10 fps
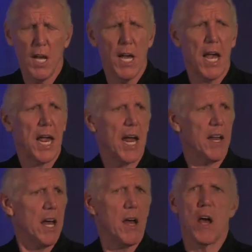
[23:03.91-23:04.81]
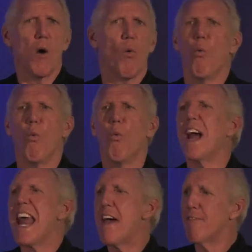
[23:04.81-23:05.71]
And
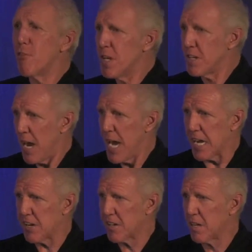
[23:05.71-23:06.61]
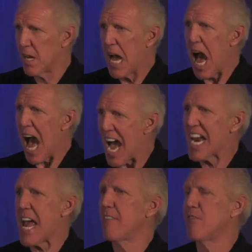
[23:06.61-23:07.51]
whatever it takes, I
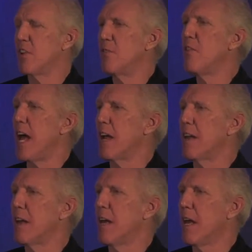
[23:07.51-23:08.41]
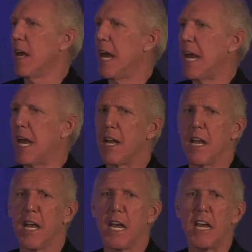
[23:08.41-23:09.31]
have to do that. And
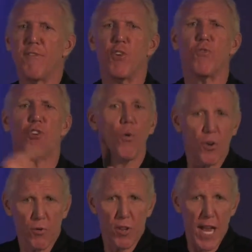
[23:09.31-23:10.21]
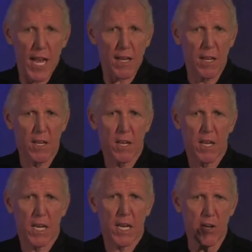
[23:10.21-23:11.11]
if you don't do that
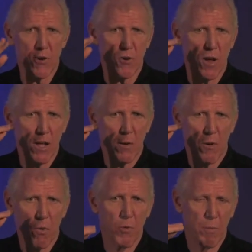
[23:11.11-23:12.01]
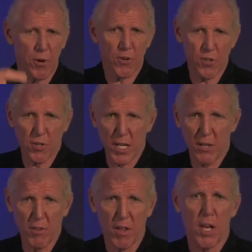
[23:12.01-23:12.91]
in your own personal
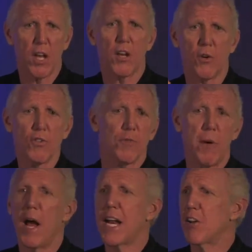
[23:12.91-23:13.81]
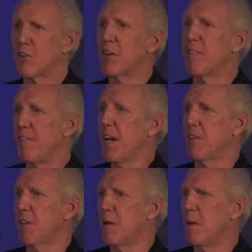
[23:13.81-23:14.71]
health, your spine is going to fail
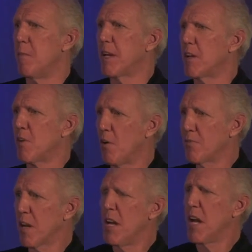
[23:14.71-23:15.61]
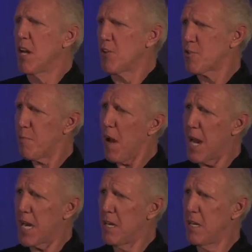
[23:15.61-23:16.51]
because your
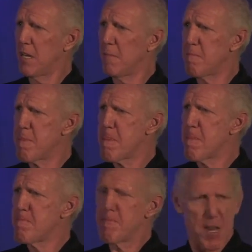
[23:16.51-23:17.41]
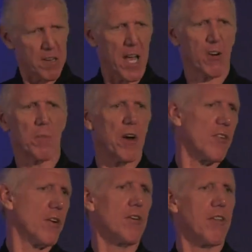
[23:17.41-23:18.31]
spine is like our Mother
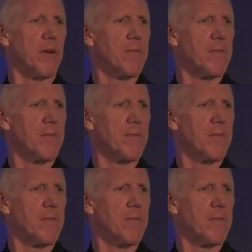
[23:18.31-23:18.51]
Earth.